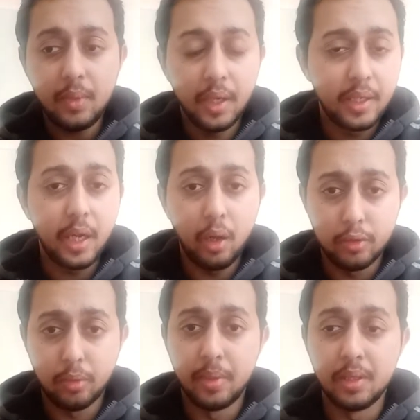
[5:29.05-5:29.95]
It can
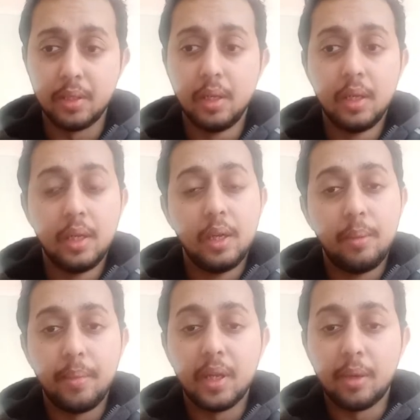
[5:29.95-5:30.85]
also
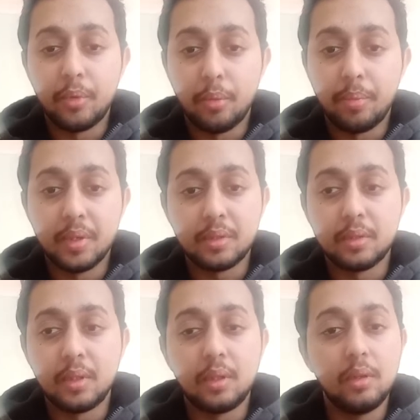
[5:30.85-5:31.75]
build up your
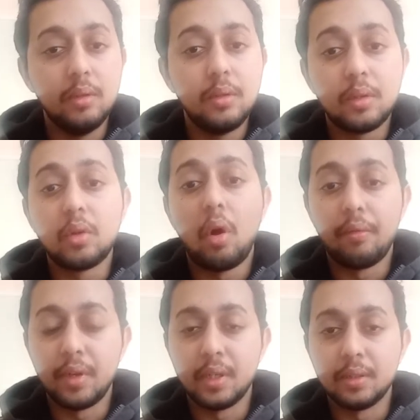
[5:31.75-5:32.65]
personal
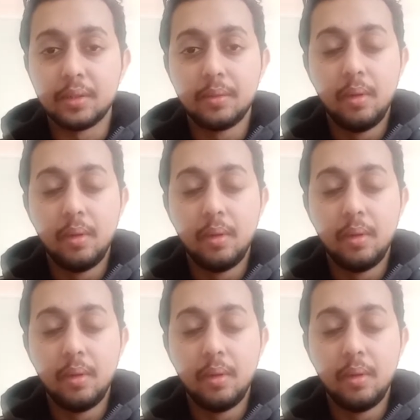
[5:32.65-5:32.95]
confidence.